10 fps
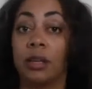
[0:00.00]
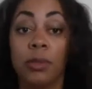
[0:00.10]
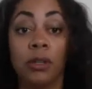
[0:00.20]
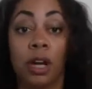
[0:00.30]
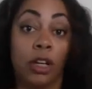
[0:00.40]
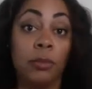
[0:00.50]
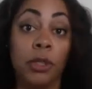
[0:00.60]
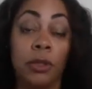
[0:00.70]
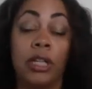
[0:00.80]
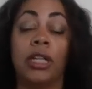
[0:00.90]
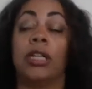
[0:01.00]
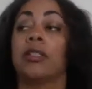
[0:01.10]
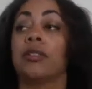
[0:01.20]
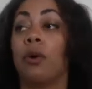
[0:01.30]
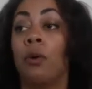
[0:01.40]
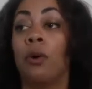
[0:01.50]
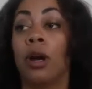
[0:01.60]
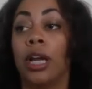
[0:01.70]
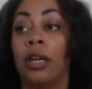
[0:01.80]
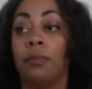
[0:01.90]
our communities, or
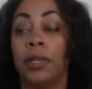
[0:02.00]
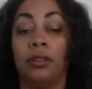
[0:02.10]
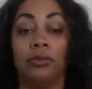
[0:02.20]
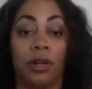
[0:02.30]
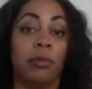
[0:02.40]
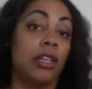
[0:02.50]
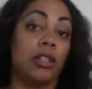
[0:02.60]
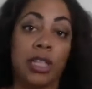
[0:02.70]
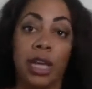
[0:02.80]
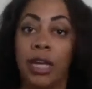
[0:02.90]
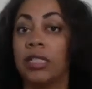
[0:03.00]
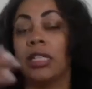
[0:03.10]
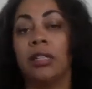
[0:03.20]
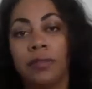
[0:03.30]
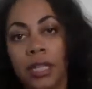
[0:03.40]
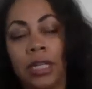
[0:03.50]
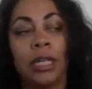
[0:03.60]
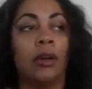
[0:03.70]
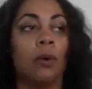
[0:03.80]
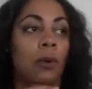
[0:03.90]
it be from, like you're saying,
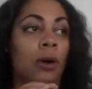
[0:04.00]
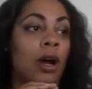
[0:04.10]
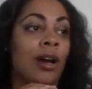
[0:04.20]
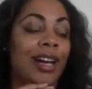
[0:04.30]
TV, or